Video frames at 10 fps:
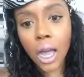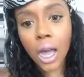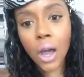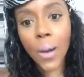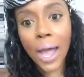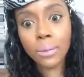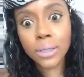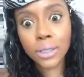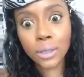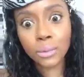Oh,
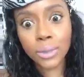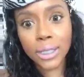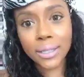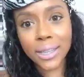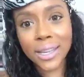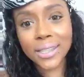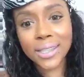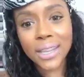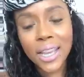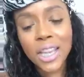absolutely.
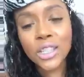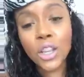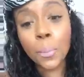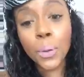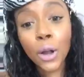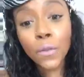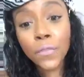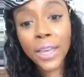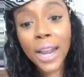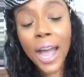It's so the
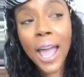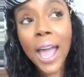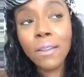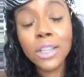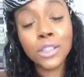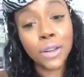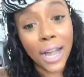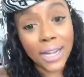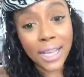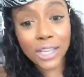ProFit I haven't
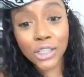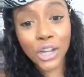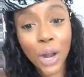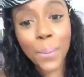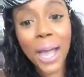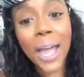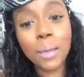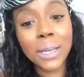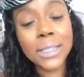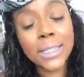tried yet, Char, but I
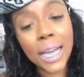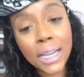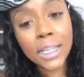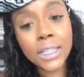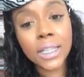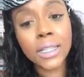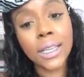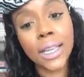am excited to, to